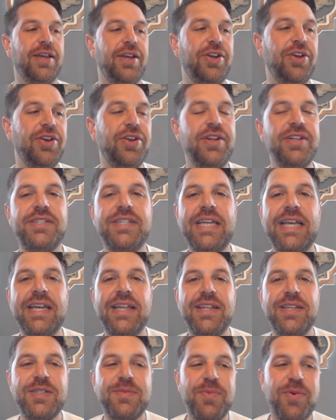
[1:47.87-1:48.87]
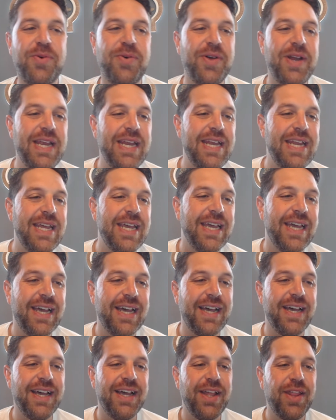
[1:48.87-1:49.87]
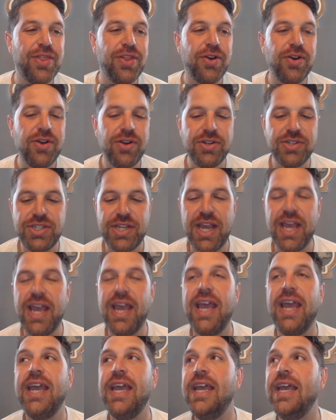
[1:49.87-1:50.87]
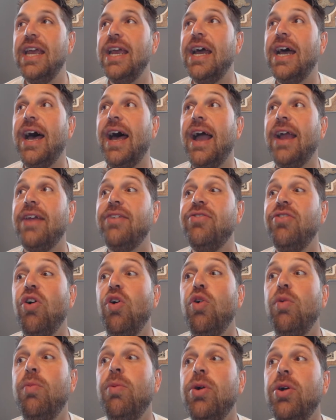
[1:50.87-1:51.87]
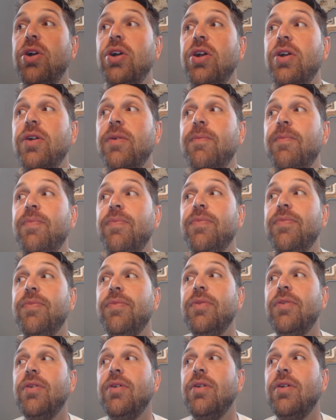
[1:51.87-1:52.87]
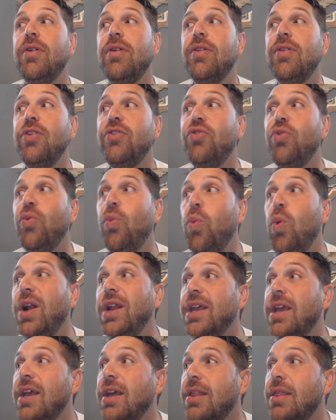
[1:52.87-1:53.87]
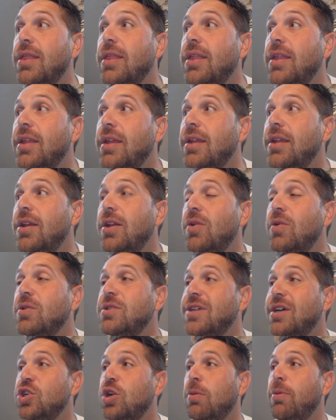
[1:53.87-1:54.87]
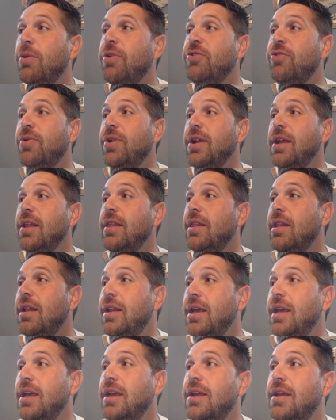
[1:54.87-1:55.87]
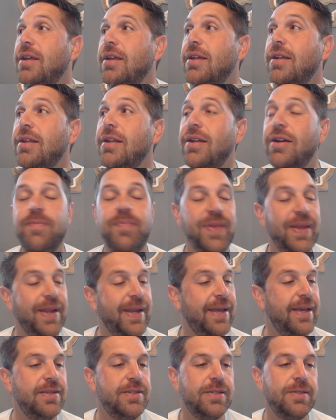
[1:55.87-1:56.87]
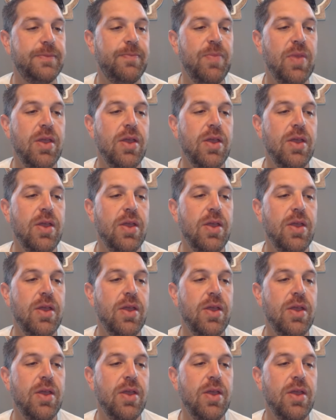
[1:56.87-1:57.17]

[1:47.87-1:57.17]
Good to see you this morning. Thursday, October the 20th. You know it's October the 20th, Lily? No, it is.